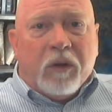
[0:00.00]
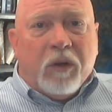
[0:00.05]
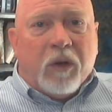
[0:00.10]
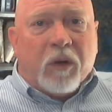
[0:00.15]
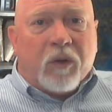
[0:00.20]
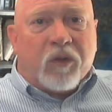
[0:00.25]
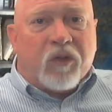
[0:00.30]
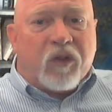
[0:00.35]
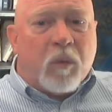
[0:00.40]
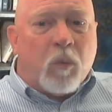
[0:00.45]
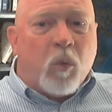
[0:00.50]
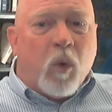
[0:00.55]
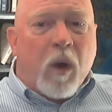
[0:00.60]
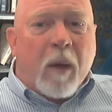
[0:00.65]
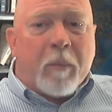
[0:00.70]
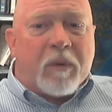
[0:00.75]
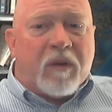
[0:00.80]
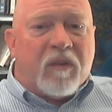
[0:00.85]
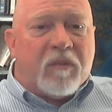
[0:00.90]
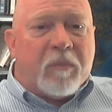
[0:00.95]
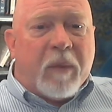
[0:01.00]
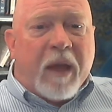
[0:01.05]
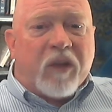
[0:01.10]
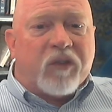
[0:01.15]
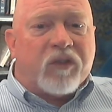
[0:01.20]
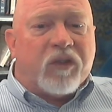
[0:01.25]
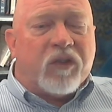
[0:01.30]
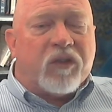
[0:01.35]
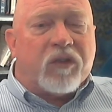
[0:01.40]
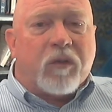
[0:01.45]
some weapon of mass
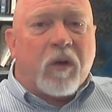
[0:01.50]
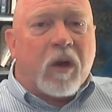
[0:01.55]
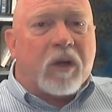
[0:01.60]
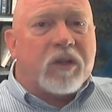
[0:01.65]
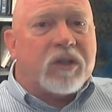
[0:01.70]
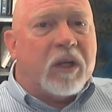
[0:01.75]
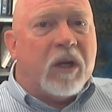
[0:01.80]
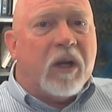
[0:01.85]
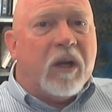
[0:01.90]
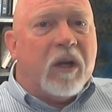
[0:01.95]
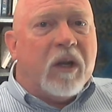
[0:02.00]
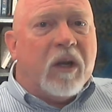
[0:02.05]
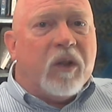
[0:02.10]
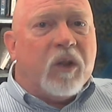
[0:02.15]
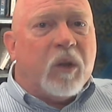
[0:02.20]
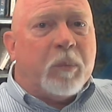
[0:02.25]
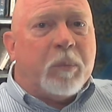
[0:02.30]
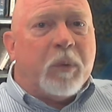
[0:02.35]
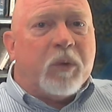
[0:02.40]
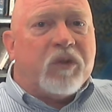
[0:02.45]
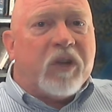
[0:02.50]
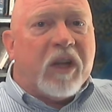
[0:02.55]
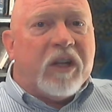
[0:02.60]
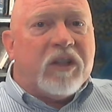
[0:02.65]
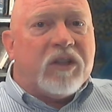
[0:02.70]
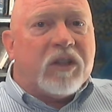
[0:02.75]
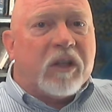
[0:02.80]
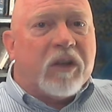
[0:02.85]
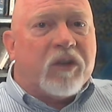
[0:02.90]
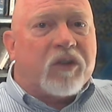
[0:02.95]
destruction? The
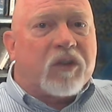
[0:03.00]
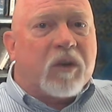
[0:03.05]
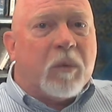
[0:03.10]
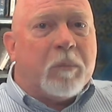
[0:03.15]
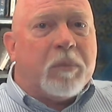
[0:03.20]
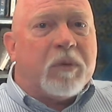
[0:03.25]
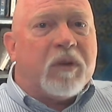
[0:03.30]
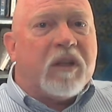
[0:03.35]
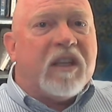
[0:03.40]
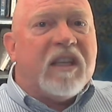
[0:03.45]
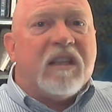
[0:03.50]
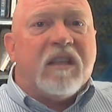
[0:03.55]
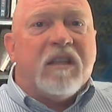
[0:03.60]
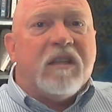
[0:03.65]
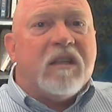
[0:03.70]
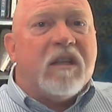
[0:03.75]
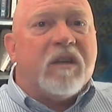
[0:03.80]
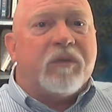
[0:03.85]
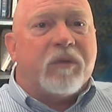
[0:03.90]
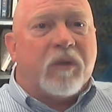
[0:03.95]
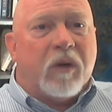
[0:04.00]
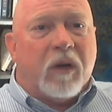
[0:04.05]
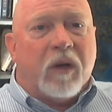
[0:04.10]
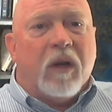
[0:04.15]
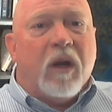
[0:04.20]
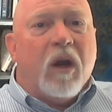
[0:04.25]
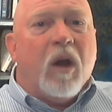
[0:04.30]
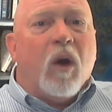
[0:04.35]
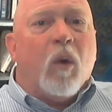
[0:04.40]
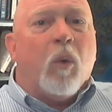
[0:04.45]
potential is completely different.
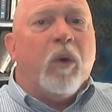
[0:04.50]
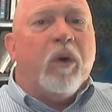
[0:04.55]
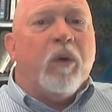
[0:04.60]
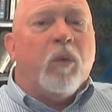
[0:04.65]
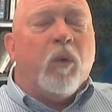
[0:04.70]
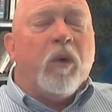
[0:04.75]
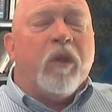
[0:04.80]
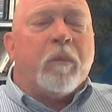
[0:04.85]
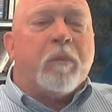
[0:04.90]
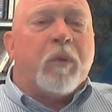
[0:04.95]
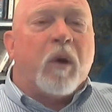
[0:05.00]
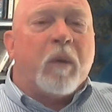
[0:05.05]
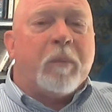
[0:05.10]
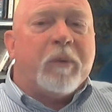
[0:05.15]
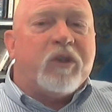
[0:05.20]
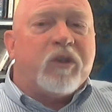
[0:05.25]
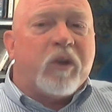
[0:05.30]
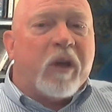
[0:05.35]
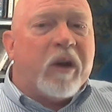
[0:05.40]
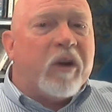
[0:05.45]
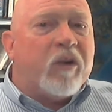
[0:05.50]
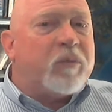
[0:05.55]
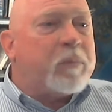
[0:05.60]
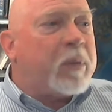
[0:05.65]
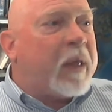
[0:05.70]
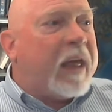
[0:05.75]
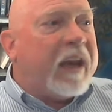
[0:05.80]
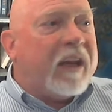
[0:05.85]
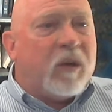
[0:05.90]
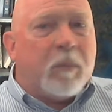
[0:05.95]
When the perpetrator is
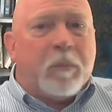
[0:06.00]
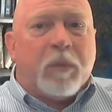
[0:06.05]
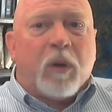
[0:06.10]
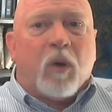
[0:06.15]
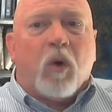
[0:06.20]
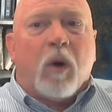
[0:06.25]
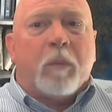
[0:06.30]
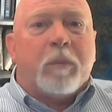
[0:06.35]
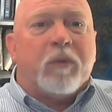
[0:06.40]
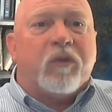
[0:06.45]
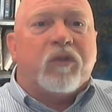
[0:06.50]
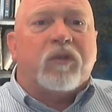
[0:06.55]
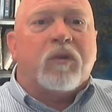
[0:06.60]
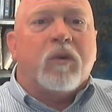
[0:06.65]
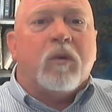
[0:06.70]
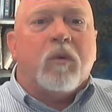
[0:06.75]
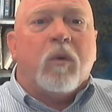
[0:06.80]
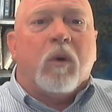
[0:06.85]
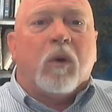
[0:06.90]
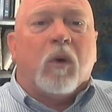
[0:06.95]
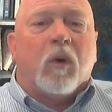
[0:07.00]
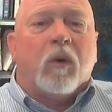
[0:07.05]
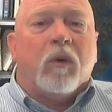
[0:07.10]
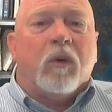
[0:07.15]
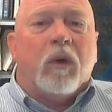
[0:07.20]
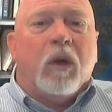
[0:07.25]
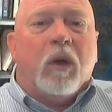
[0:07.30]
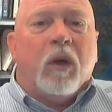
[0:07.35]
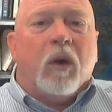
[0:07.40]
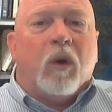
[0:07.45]
planning to blow up a school or
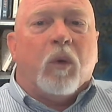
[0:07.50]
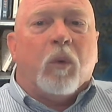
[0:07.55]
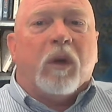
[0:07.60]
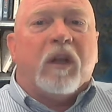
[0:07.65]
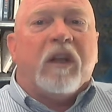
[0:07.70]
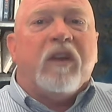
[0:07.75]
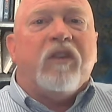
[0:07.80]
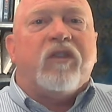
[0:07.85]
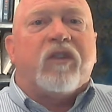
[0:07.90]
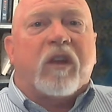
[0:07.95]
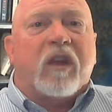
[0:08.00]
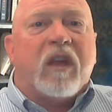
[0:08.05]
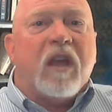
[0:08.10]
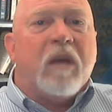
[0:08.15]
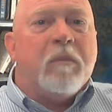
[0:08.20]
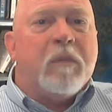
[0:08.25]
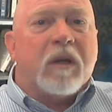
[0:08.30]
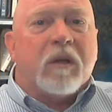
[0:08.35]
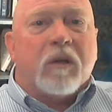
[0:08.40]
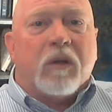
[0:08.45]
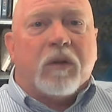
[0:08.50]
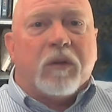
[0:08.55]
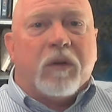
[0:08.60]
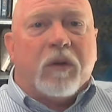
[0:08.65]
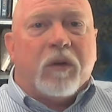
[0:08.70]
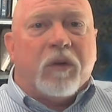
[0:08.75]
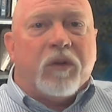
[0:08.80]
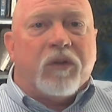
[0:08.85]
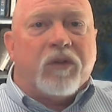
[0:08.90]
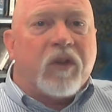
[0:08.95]
release a chemical
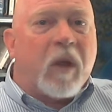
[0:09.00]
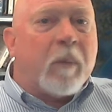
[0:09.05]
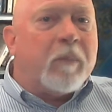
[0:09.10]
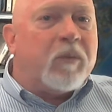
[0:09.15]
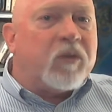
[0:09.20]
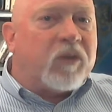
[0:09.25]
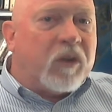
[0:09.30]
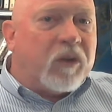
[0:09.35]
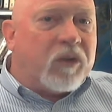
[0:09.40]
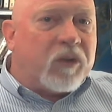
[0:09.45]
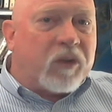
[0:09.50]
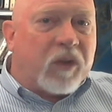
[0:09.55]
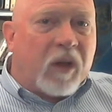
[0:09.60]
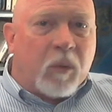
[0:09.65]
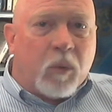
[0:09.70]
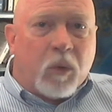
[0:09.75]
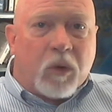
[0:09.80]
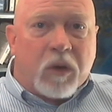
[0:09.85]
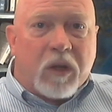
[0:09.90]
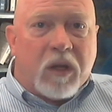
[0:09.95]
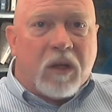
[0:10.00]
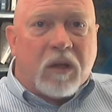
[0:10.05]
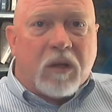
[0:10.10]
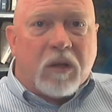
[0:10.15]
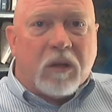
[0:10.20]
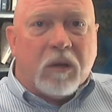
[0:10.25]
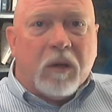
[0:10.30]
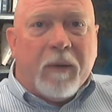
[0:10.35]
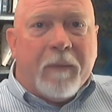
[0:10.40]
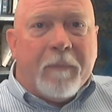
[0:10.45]
substance that will
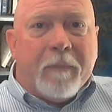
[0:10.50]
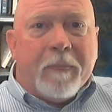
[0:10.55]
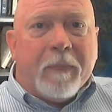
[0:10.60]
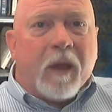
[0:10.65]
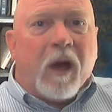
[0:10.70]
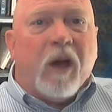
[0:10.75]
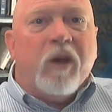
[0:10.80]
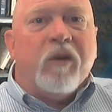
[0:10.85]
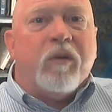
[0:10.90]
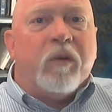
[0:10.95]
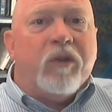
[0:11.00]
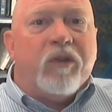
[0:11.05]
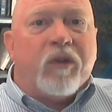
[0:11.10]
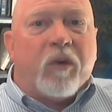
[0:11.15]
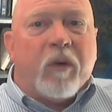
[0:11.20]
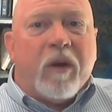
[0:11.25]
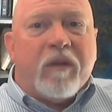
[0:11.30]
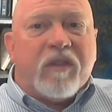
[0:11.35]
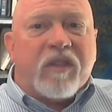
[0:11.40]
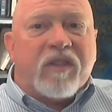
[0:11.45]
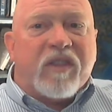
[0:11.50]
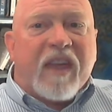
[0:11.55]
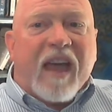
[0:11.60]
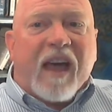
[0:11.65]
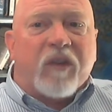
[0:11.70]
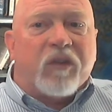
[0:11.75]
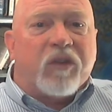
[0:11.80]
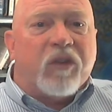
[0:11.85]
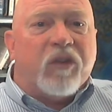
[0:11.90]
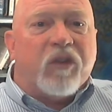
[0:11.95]
kill hundreds or even
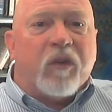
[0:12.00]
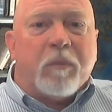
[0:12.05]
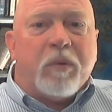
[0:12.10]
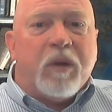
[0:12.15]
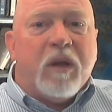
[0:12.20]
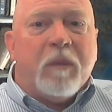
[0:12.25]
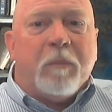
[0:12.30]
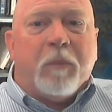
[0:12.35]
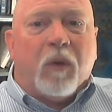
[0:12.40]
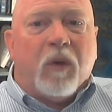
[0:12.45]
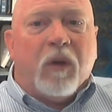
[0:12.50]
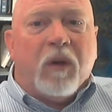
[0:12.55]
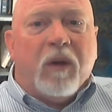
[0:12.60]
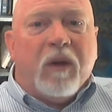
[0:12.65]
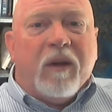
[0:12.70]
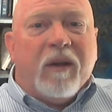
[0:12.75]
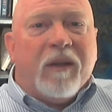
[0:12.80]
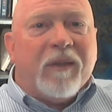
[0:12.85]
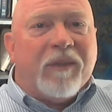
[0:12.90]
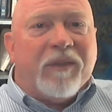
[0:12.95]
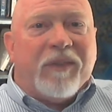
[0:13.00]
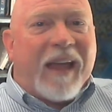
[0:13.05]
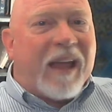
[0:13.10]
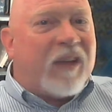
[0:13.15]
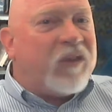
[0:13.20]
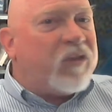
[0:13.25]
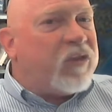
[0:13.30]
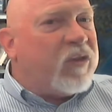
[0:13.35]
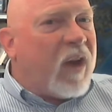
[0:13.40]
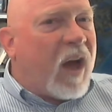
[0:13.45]
thousands of people,
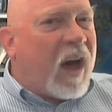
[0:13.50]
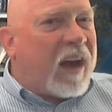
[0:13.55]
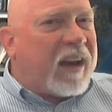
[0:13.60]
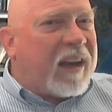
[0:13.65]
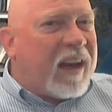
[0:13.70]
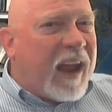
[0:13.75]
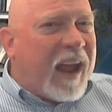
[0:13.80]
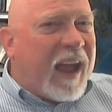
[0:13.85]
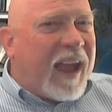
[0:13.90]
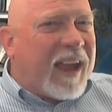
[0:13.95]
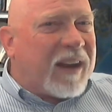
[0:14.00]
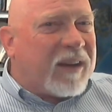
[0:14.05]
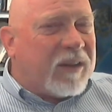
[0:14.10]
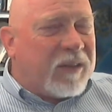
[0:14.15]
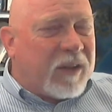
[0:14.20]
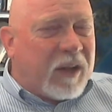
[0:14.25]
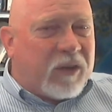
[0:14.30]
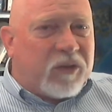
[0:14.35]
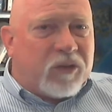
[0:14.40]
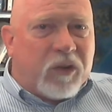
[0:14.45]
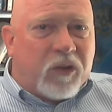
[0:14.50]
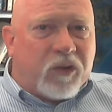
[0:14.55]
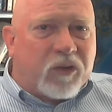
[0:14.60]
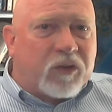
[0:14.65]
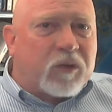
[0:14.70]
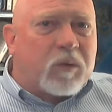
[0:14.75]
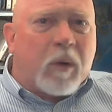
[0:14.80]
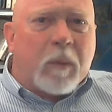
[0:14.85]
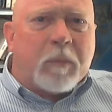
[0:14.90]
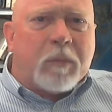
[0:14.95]
that's not an act that's
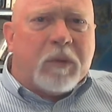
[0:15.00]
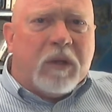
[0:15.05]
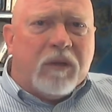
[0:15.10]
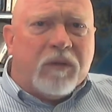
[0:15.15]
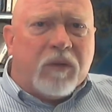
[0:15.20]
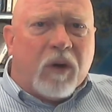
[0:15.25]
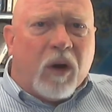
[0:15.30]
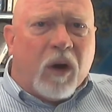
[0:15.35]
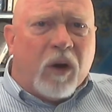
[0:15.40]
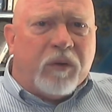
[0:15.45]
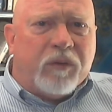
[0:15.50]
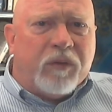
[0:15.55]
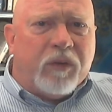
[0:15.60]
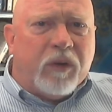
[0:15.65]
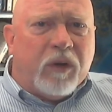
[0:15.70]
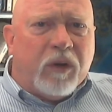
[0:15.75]
descriptive of